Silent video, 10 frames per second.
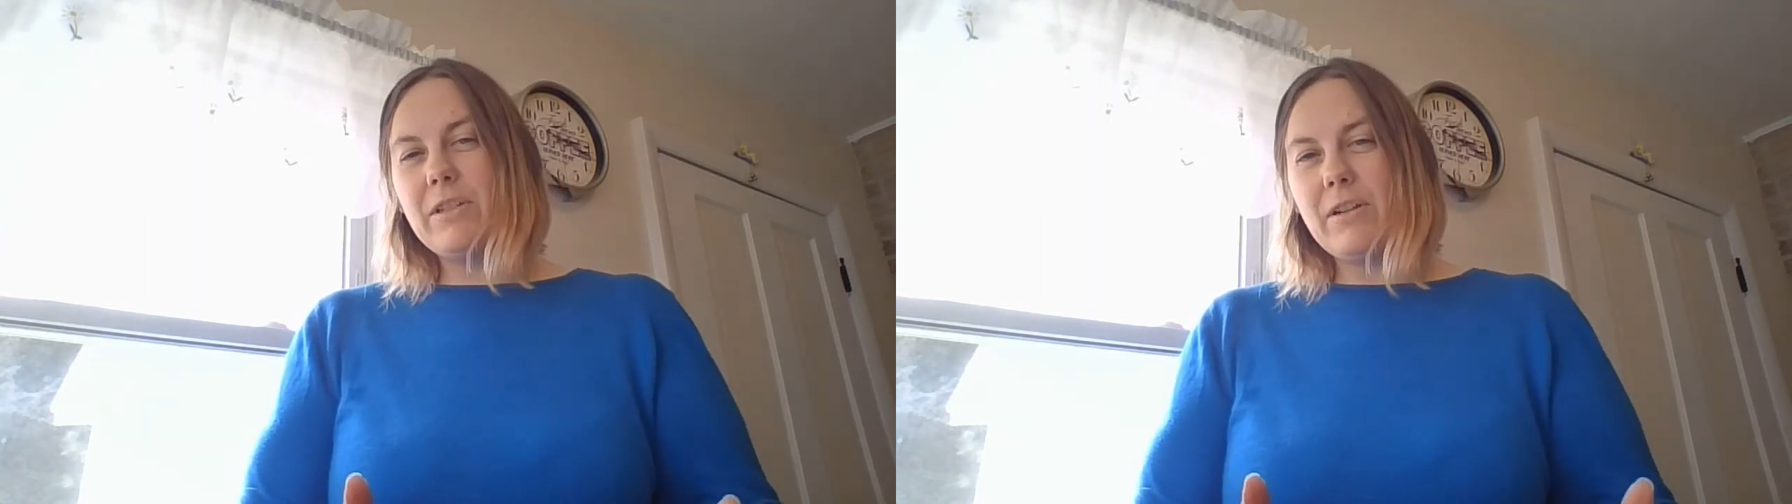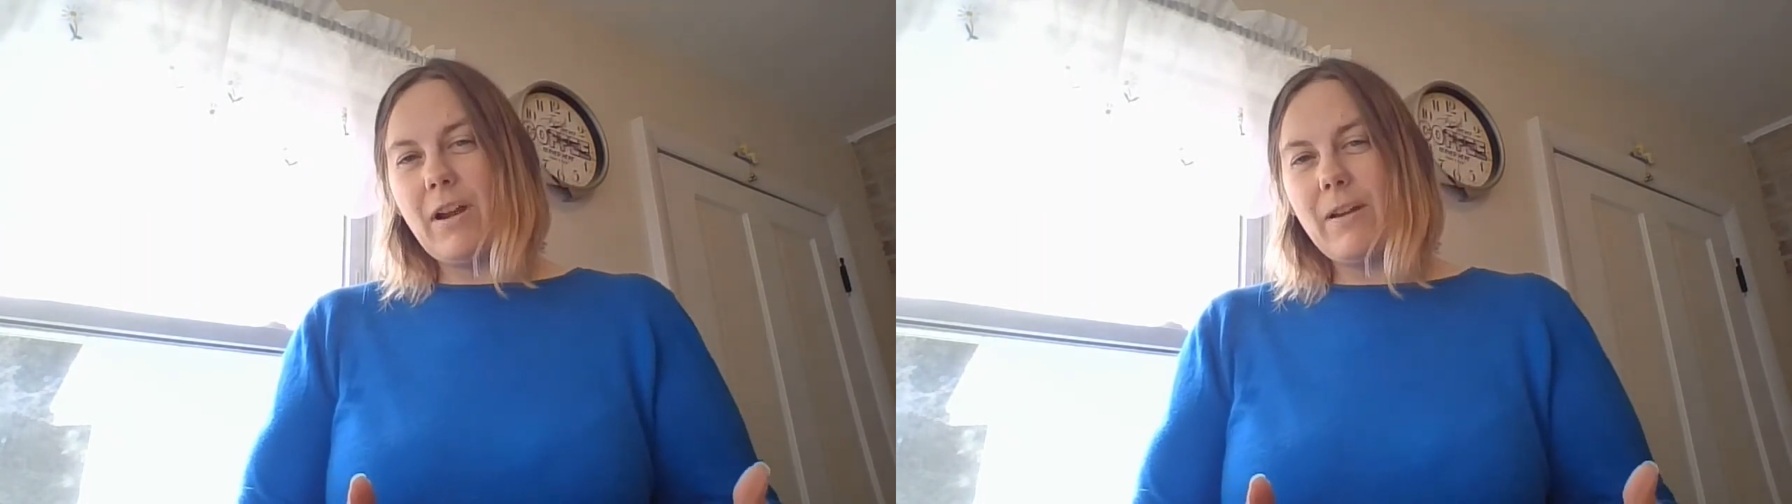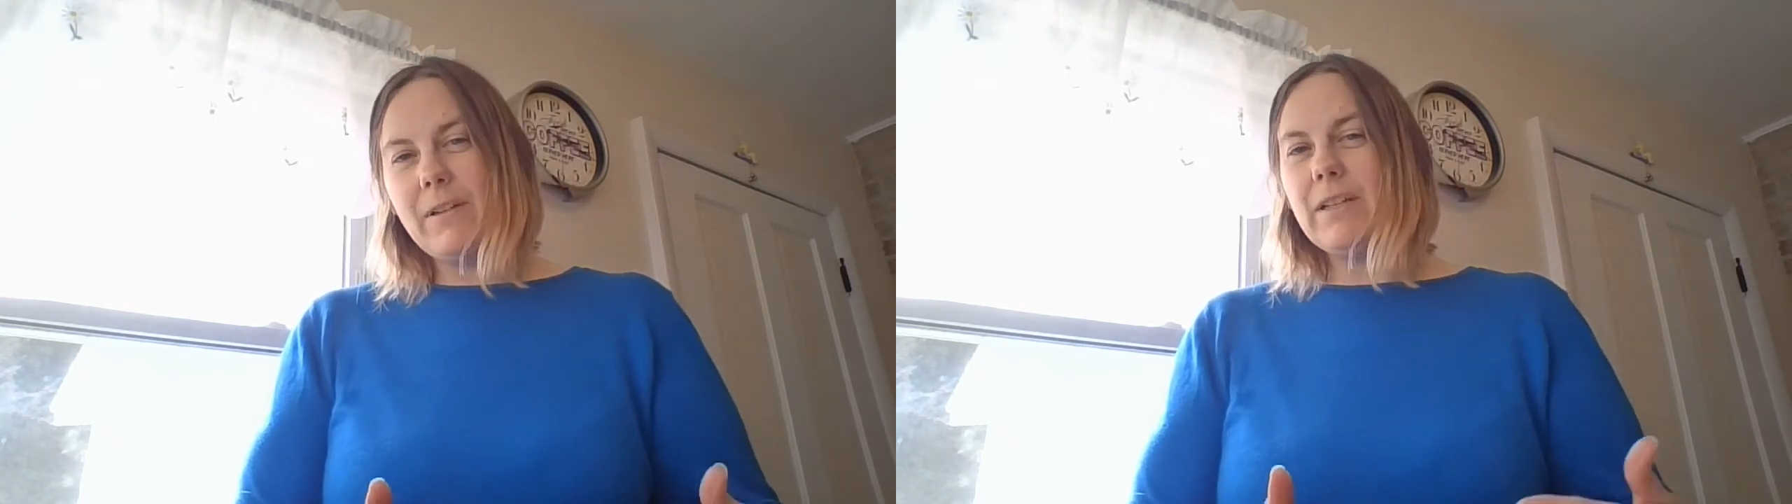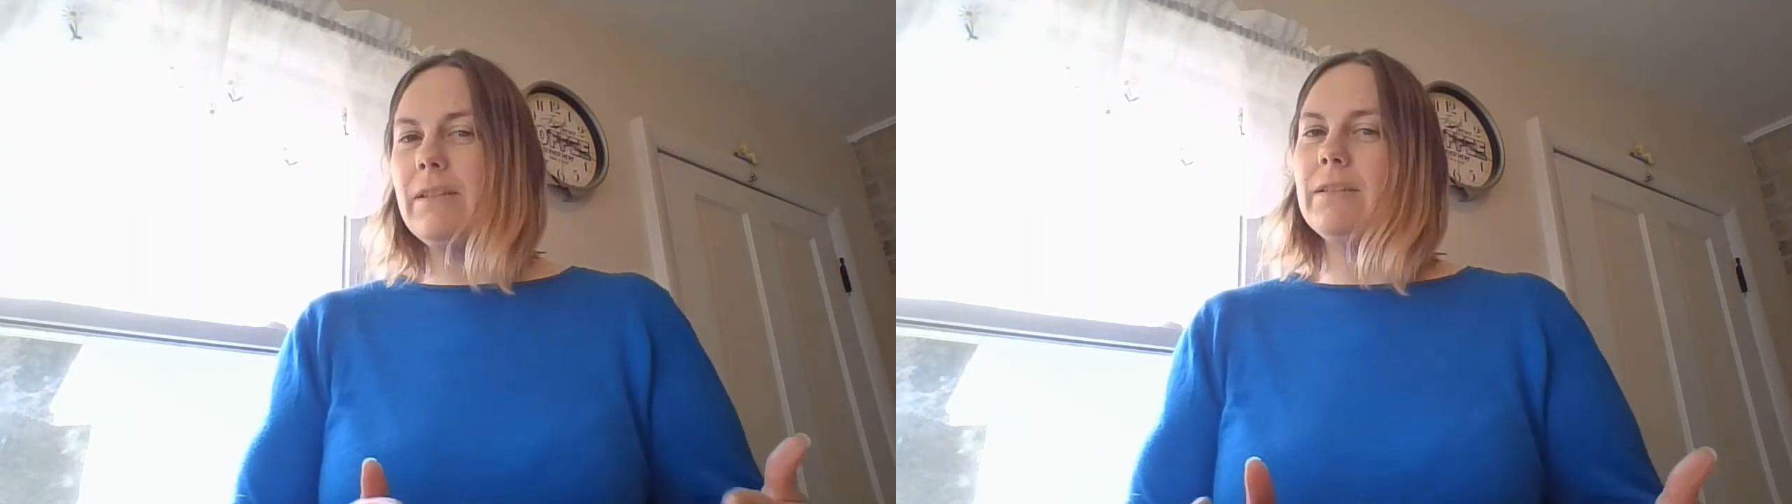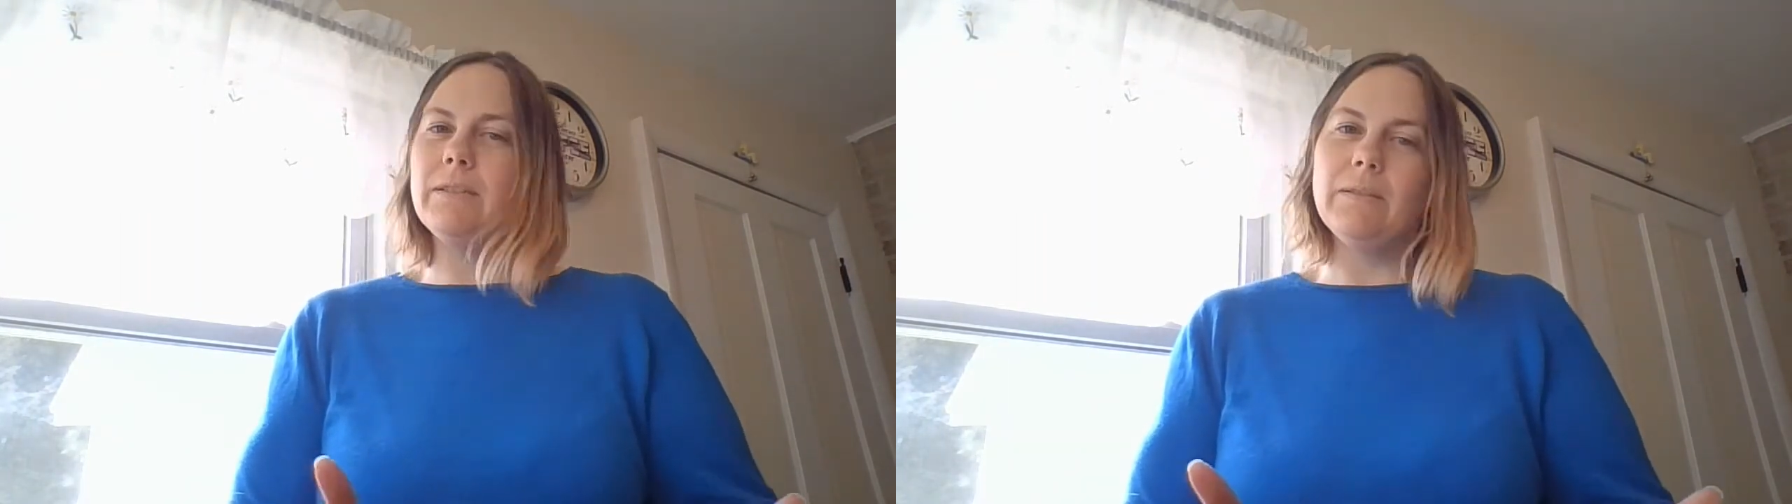Geographic
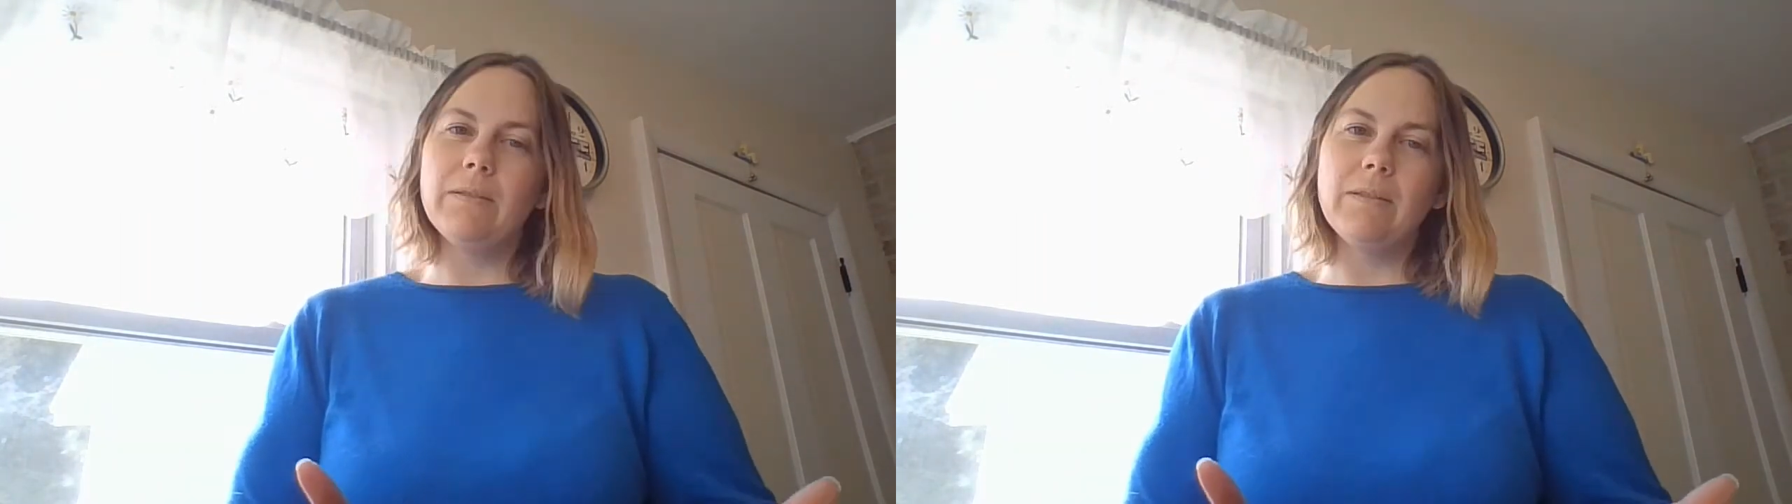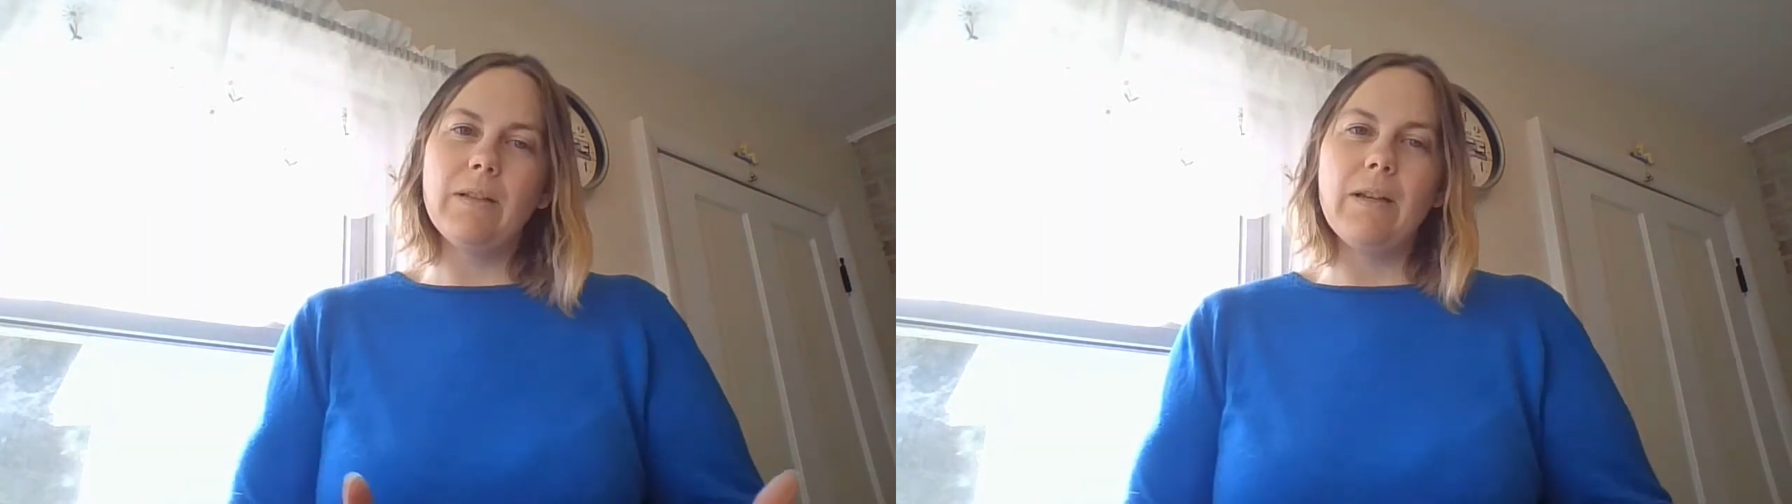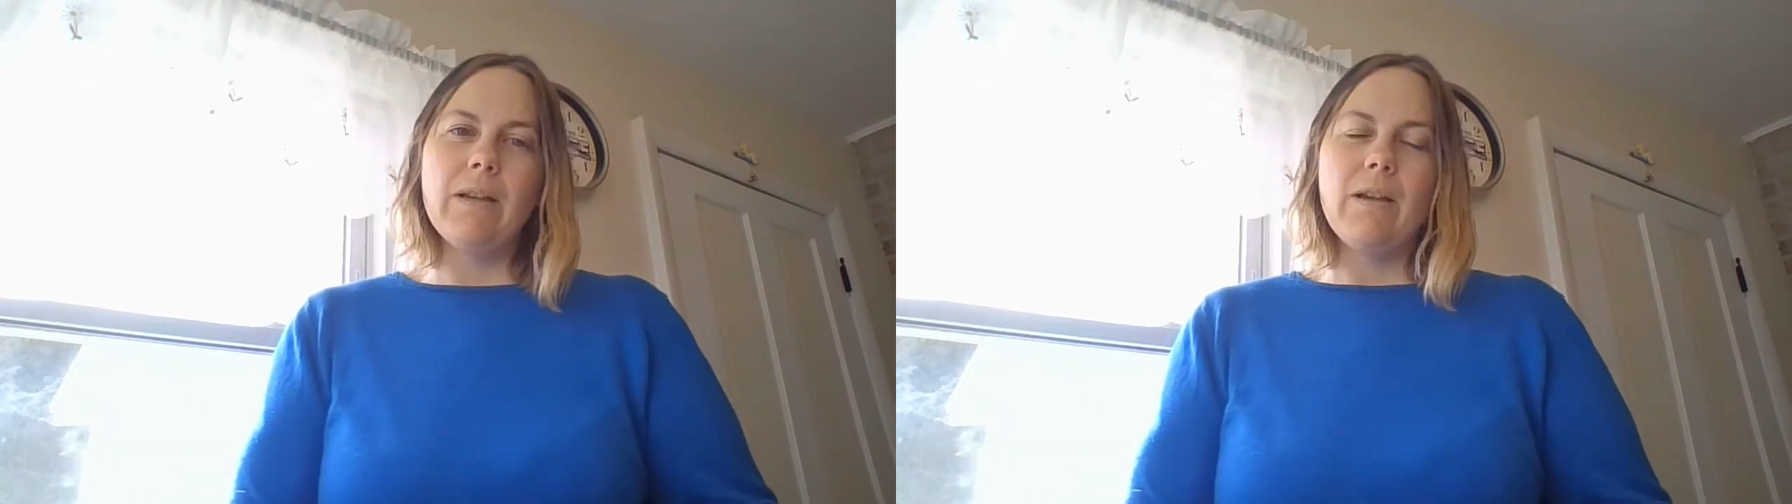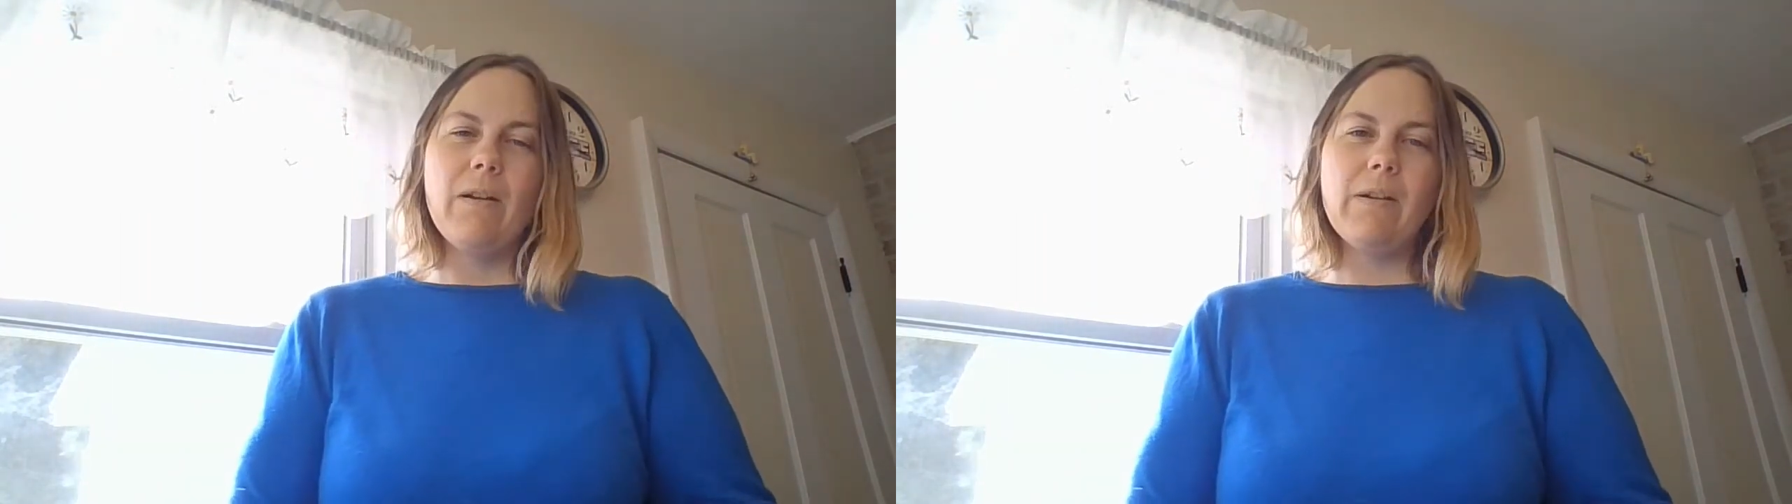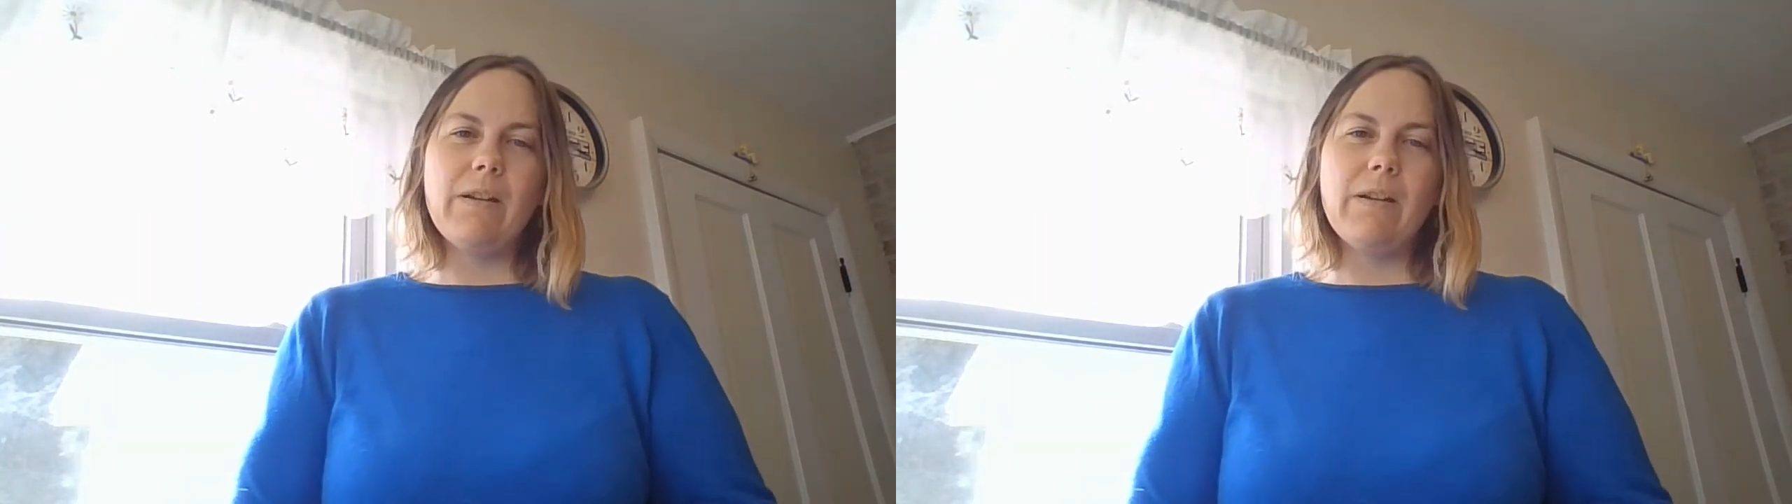or